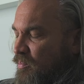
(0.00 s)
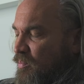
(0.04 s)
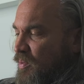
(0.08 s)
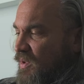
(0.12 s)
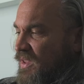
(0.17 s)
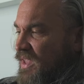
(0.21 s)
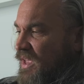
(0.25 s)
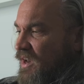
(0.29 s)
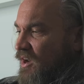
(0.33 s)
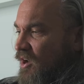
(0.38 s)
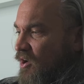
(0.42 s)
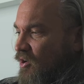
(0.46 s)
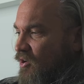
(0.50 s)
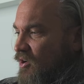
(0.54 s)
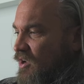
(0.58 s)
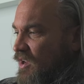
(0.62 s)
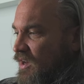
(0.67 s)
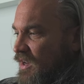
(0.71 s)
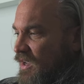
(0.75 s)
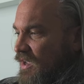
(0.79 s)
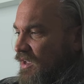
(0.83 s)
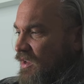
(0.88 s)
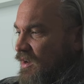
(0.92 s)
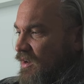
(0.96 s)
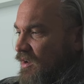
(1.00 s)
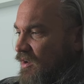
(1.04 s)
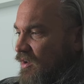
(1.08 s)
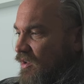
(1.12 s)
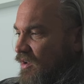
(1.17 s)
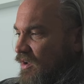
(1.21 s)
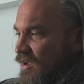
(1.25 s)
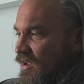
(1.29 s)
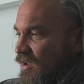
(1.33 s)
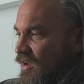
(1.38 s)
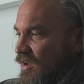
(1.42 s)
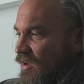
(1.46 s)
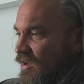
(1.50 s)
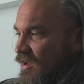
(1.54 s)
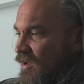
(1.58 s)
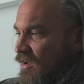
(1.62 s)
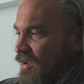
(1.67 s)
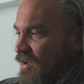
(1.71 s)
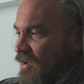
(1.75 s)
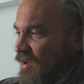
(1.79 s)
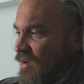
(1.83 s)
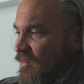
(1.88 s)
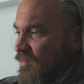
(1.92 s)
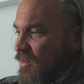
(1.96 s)
But then I look at it and I like,
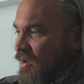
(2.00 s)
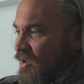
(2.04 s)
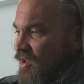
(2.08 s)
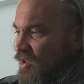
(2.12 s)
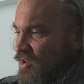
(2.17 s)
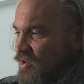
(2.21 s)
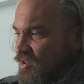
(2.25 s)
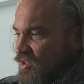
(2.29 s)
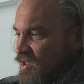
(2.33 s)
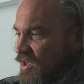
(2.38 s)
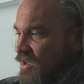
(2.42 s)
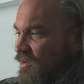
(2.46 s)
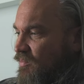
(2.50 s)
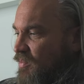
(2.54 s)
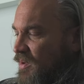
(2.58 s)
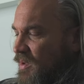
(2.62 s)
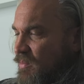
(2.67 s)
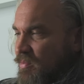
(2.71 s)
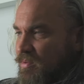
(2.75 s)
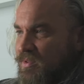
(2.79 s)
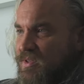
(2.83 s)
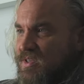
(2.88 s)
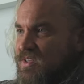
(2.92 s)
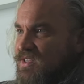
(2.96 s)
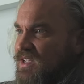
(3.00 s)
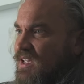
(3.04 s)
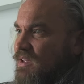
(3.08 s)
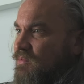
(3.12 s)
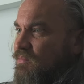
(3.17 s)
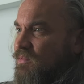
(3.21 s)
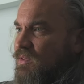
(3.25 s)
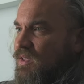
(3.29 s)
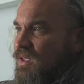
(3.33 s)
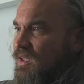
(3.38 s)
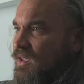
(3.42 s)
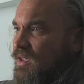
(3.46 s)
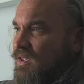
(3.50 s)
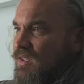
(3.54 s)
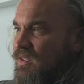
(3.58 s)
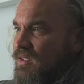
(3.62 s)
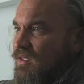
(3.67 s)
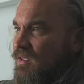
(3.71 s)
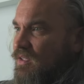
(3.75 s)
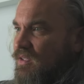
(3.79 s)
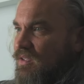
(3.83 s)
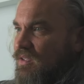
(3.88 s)
I'm like, you tell people the same thing